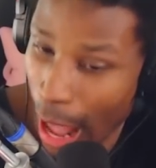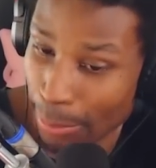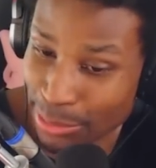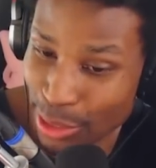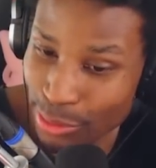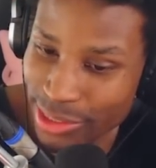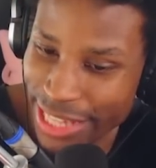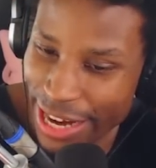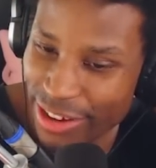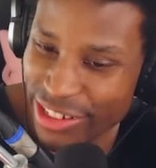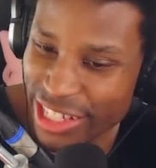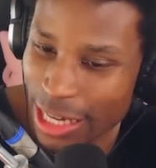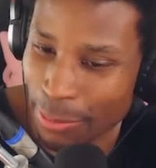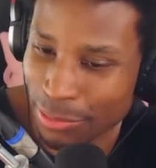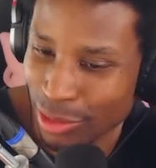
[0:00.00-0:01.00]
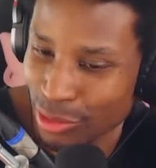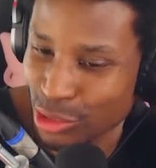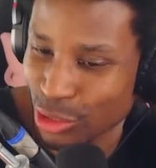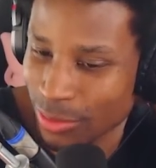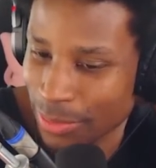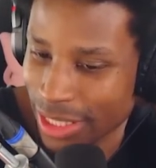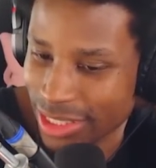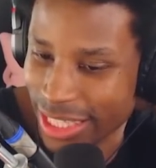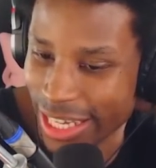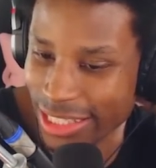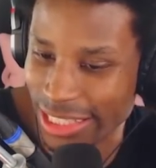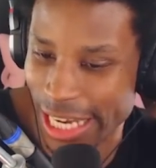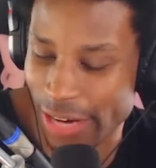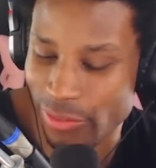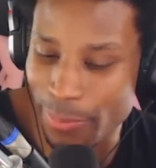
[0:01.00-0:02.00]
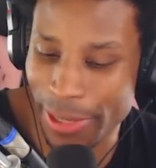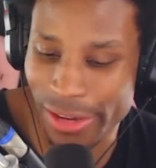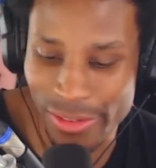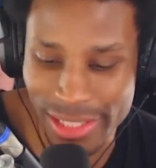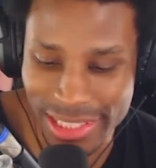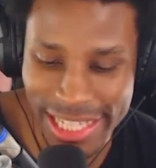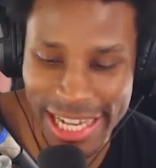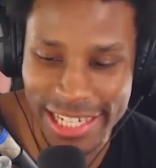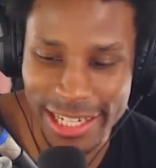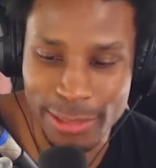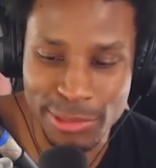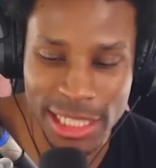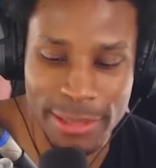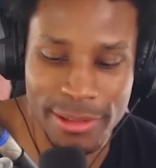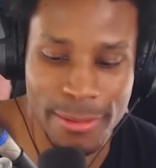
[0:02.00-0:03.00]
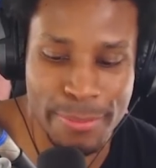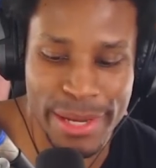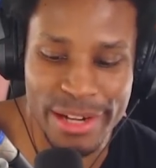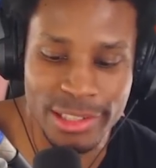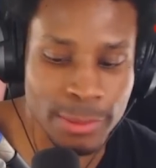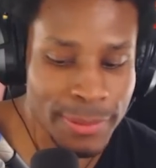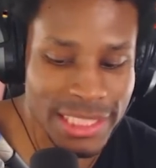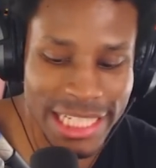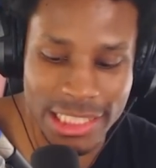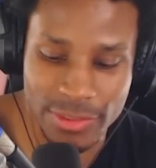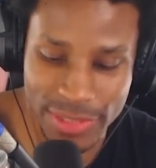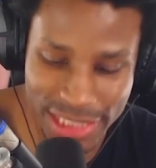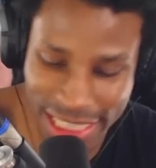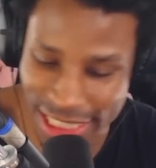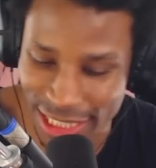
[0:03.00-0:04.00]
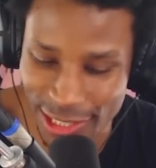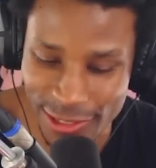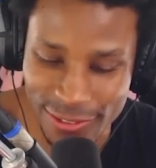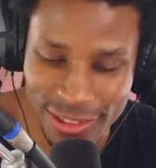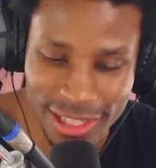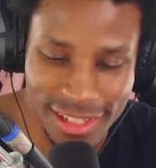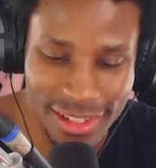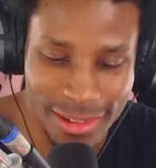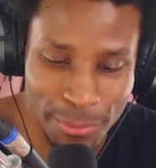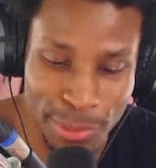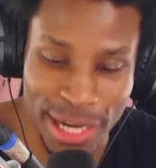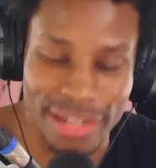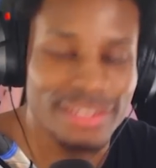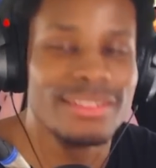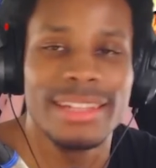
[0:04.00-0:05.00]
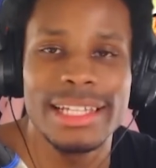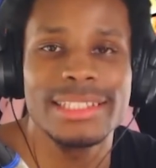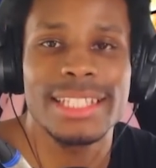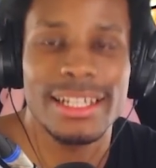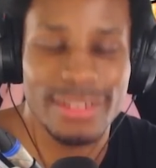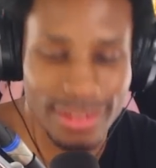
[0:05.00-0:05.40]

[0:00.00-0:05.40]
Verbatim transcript: I'm too scared to get up close to him because he has everybody on his goddamn team can pierce besides Vegito, but his